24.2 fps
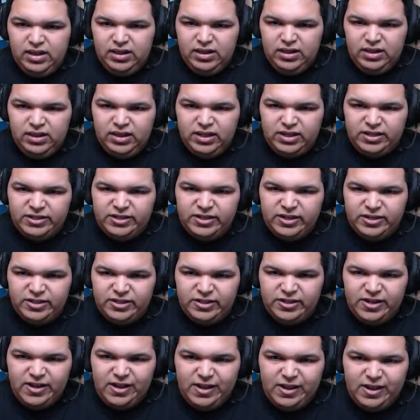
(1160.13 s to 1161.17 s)
Let's just
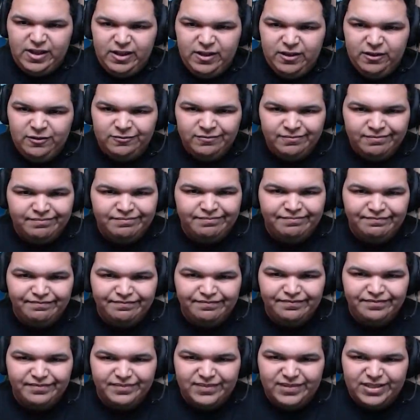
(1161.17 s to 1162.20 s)

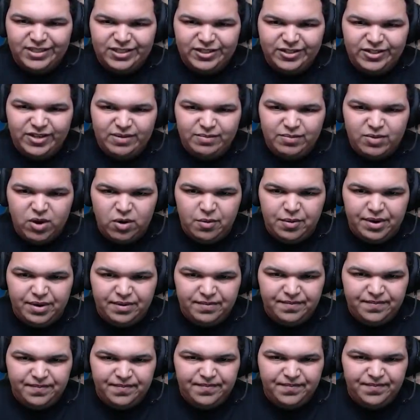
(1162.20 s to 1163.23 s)
keep going.
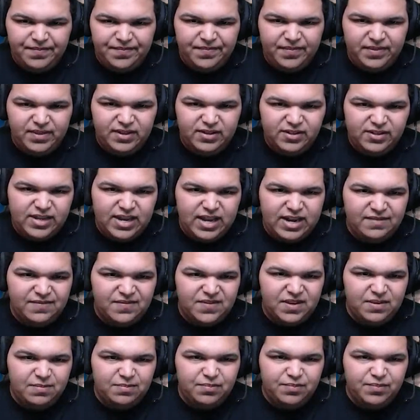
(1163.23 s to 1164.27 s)
Just kind of
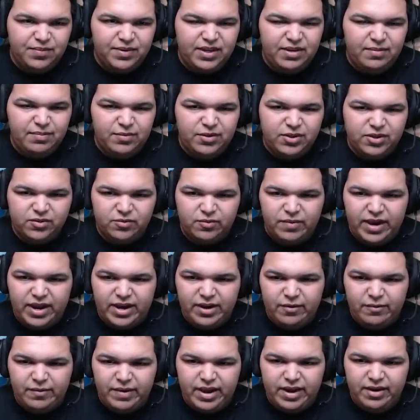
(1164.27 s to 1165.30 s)
keep just riding
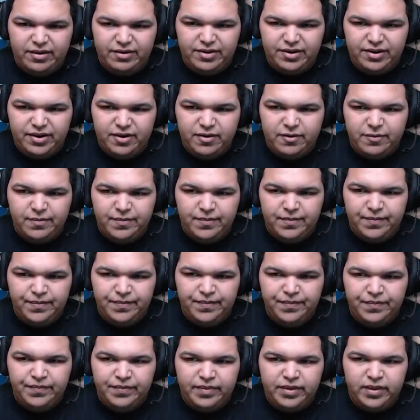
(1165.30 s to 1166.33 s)
around, you know?
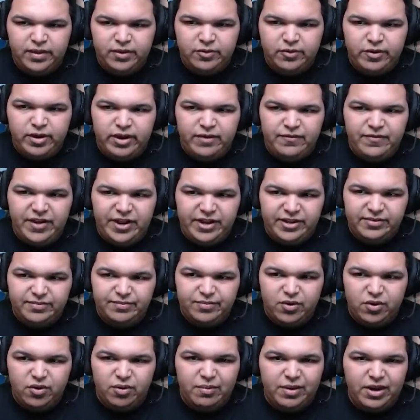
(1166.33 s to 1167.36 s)
Try to find some
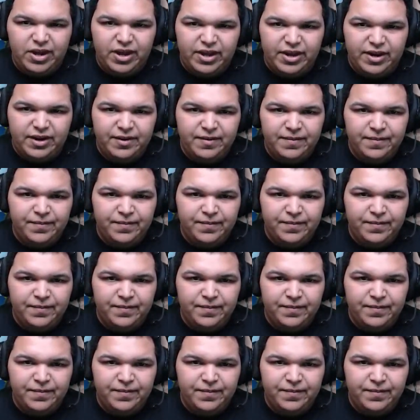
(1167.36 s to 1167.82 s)
Pokemon.